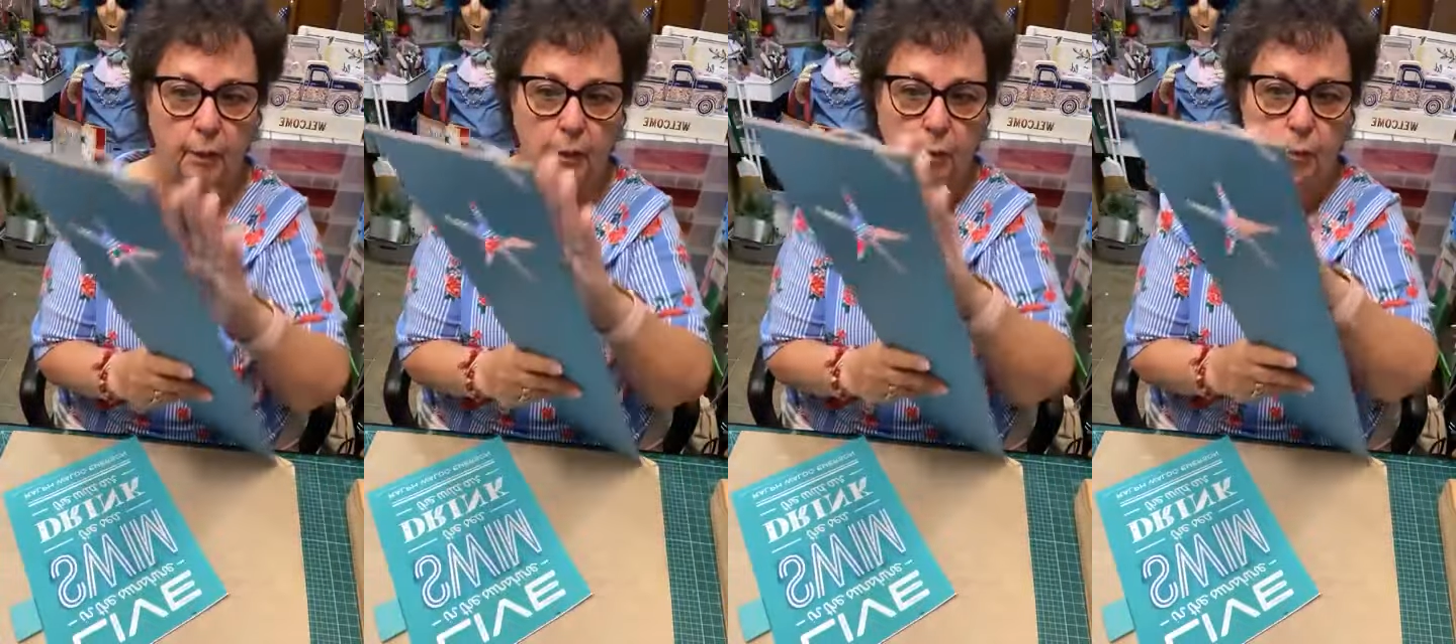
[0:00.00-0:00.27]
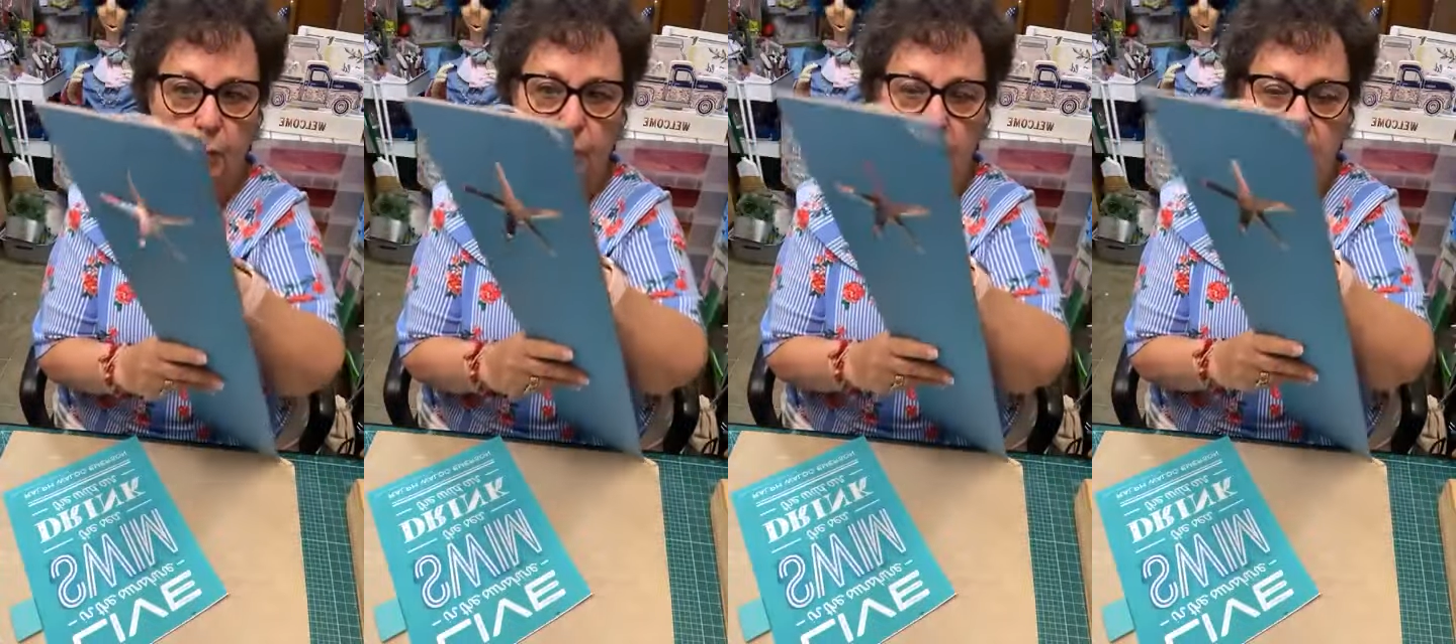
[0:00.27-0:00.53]

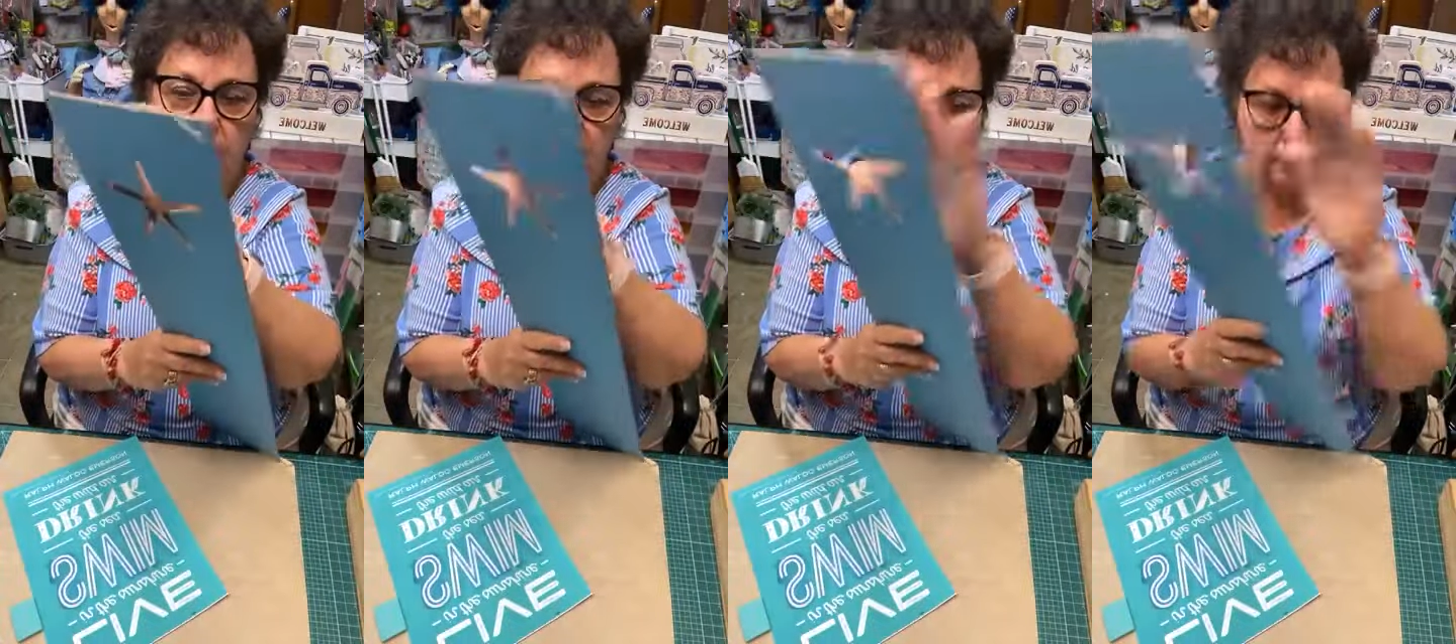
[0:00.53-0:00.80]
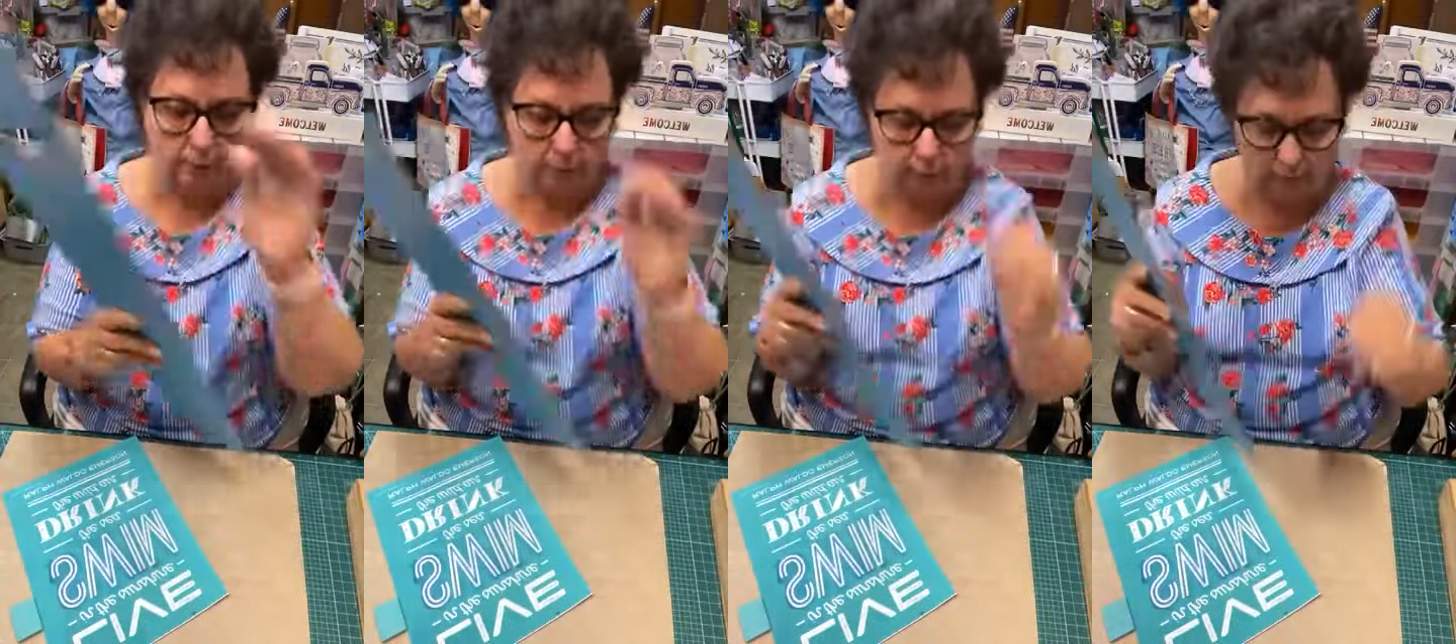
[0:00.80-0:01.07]
bow
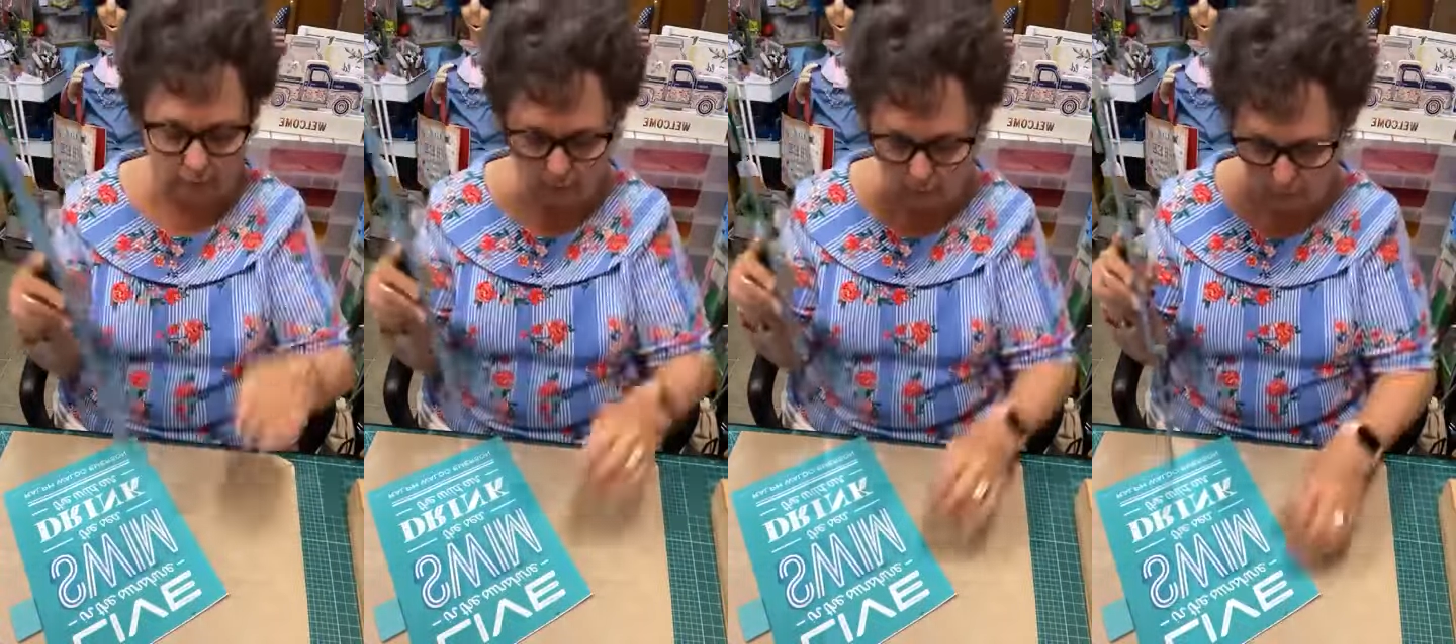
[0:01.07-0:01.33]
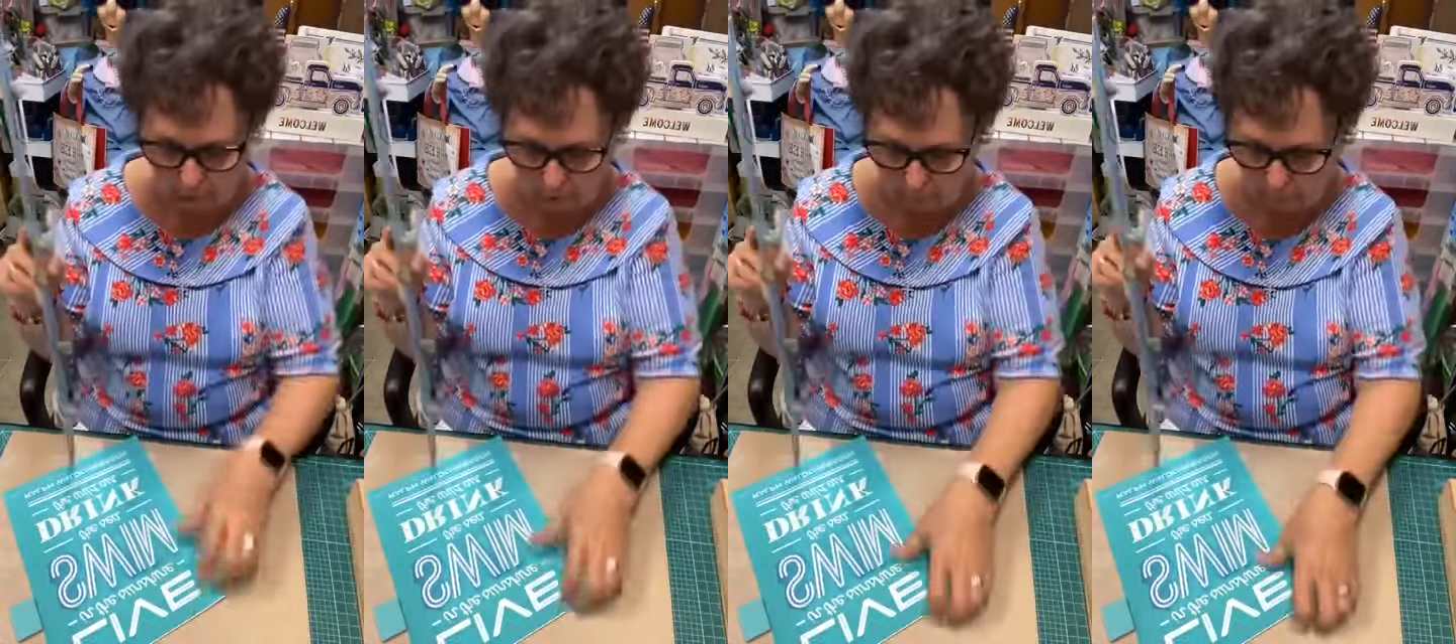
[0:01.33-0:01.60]
kind of at the
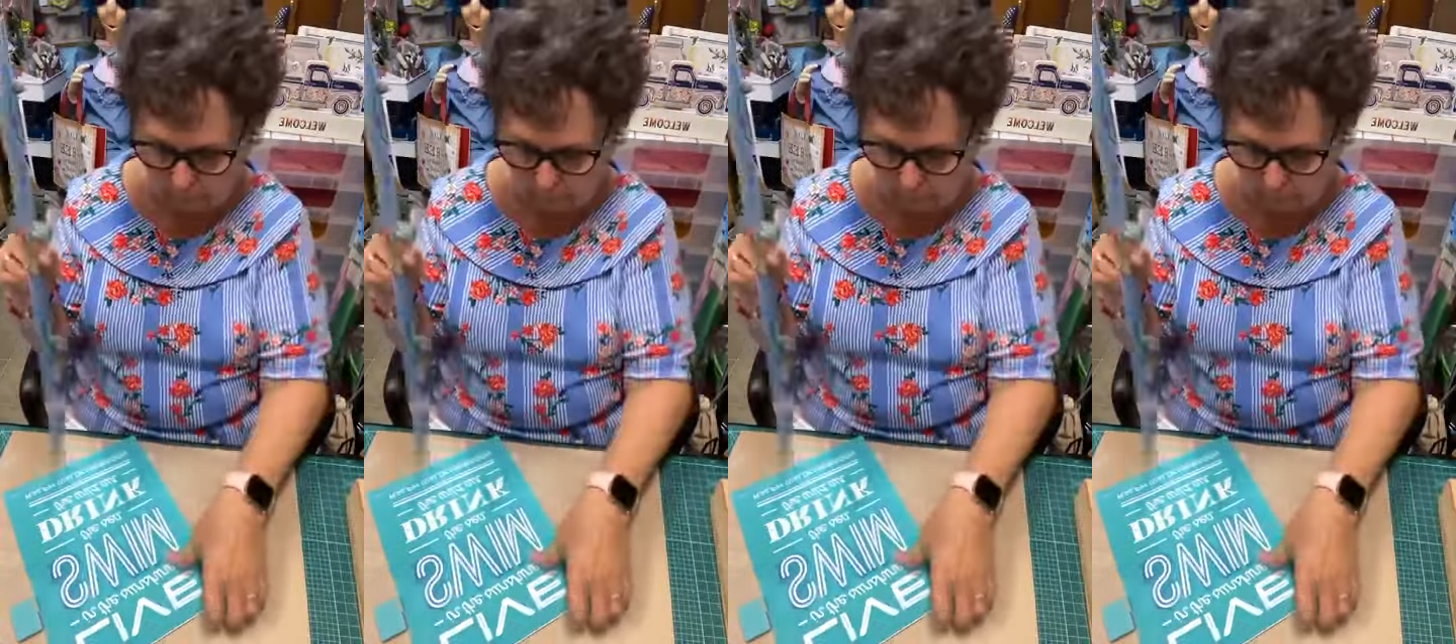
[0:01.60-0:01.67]
top.